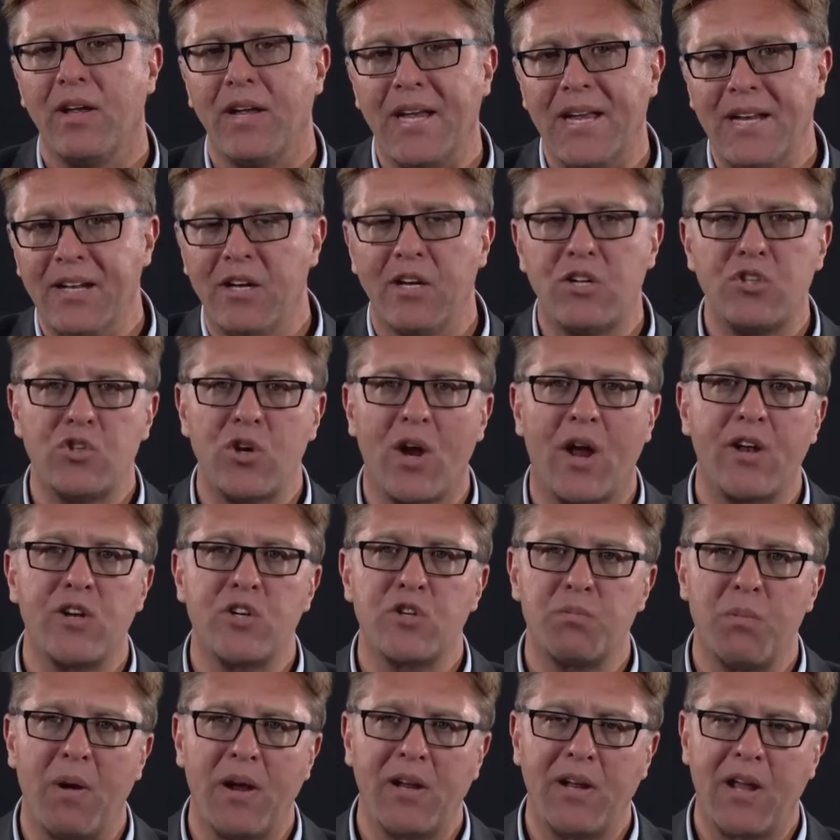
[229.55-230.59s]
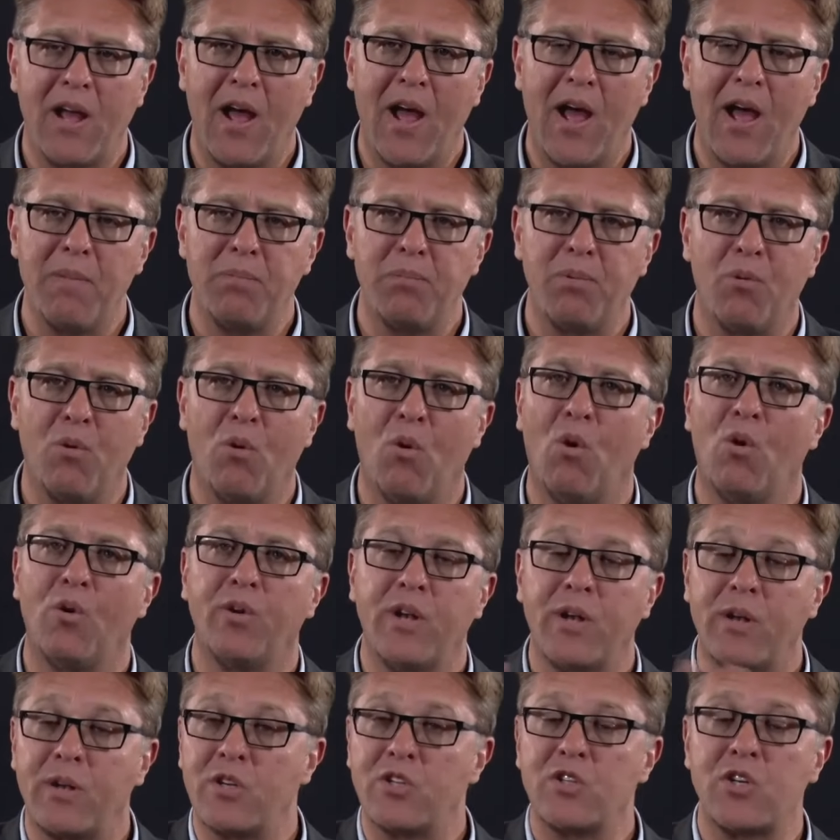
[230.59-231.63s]
in the Change Maker app or
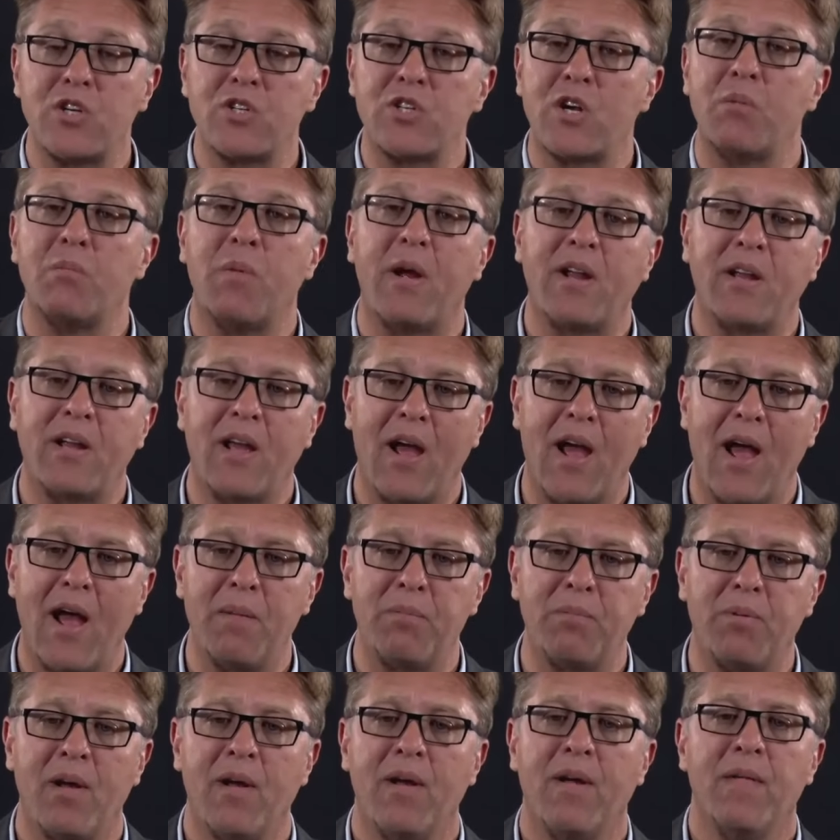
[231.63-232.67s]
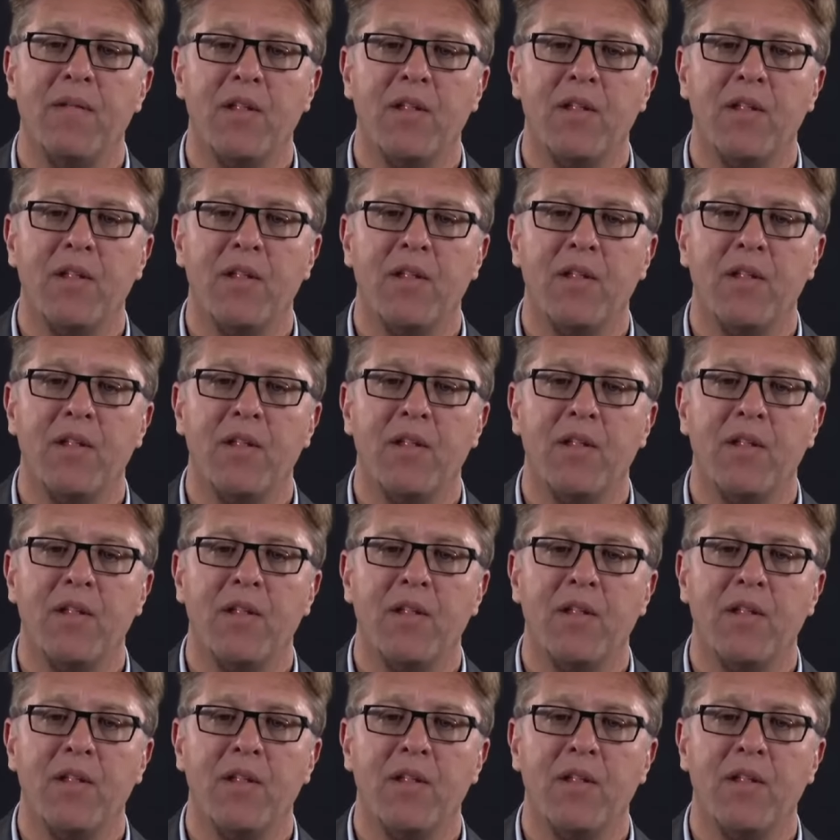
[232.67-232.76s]
the Decision Maker app,